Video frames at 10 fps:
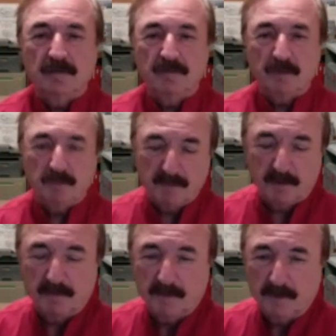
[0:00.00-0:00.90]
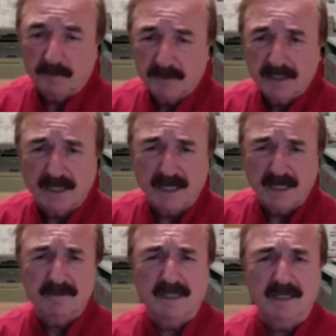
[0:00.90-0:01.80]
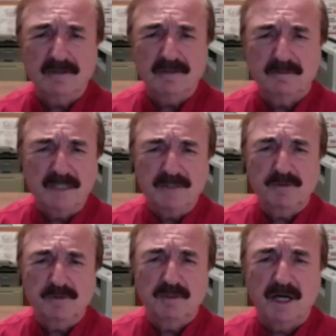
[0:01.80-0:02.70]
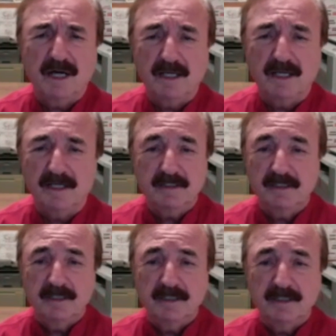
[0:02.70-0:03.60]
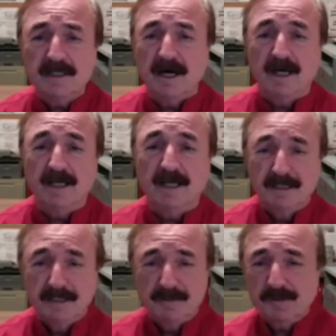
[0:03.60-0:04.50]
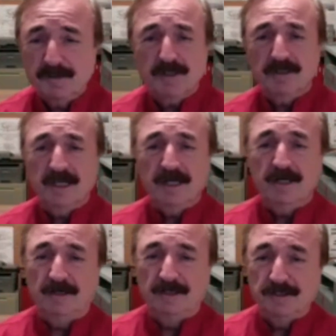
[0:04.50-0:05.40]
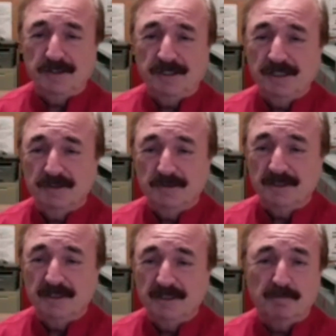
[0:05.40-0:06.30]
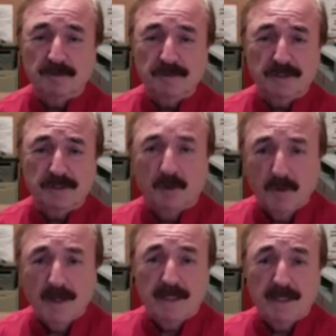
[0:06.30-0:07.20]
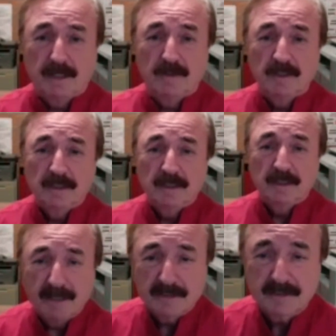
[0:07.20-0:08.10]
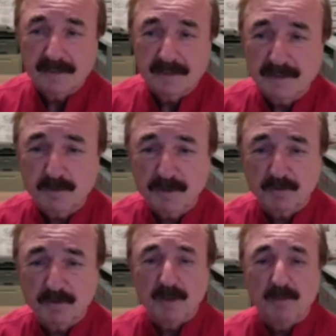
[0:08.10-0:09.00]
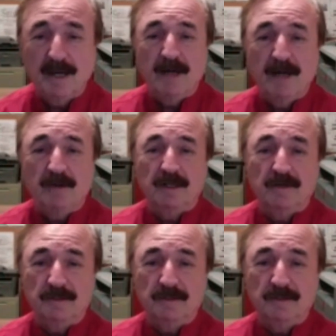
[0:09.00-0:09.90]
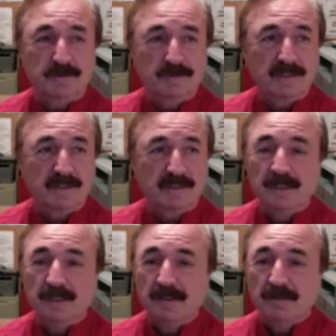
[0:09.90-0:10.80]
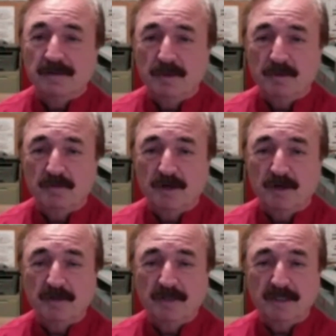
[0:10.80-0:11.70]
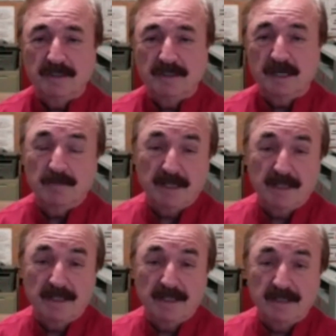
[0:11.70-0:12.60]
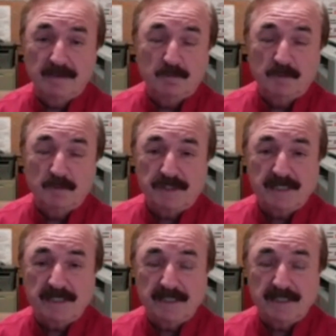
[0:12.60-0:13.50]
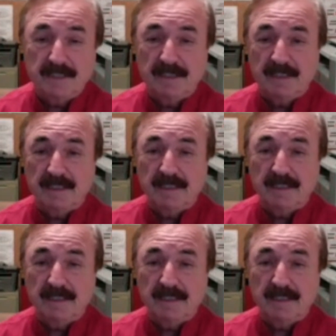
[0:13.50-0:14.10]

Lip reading: other people come and go, say, how did Maestro die? And I say, they didn't die. They're still there. They're still doing it. They're away. That's what they're all about. They're still trying to do the vaudevillian time, and we see it in